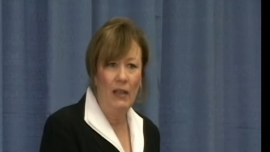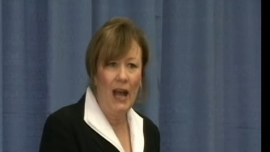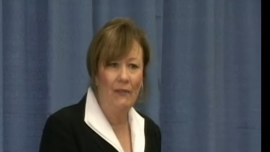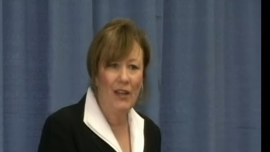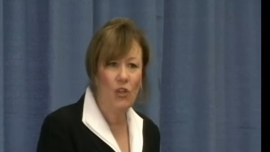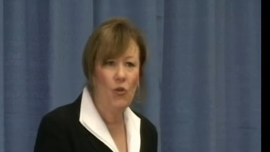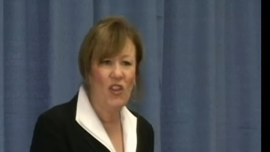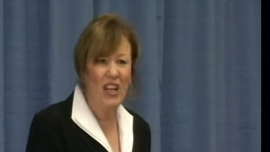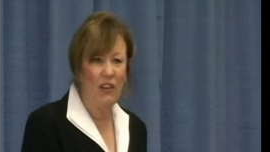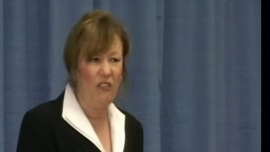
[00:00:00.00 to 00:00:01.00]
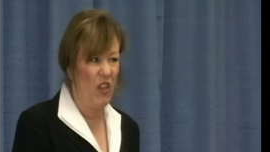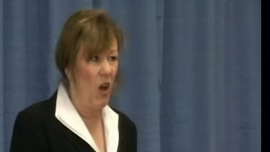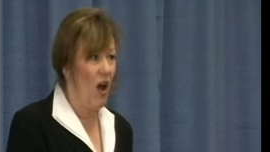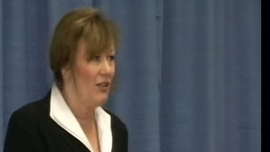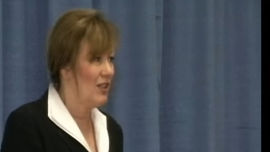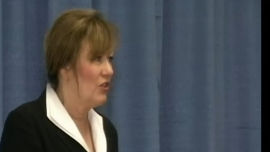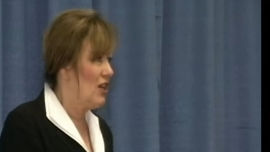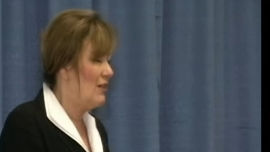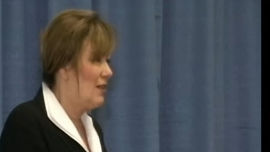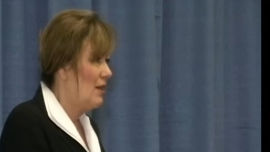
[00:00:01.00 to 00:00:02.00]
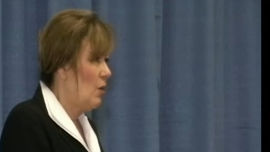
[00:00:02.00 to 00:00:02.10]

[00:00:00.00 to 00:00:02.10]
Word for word: And then you think of a thought such as,